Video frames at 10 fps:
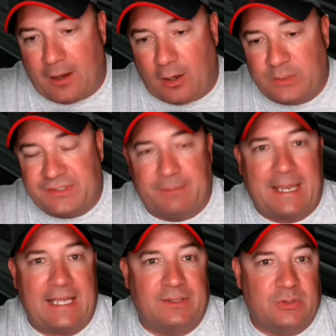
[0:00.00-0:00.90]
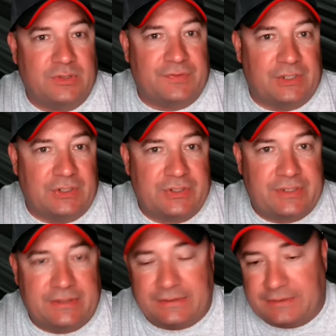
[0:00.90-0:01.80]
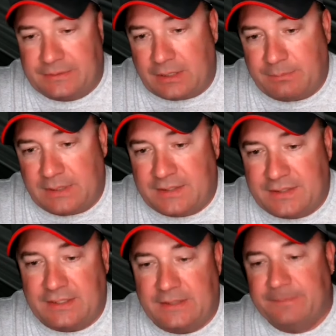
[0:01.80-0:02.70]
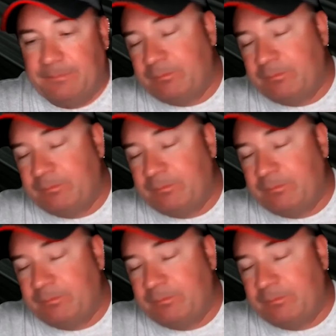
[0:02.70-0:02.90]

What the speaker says: always the bad news first. Right, PC?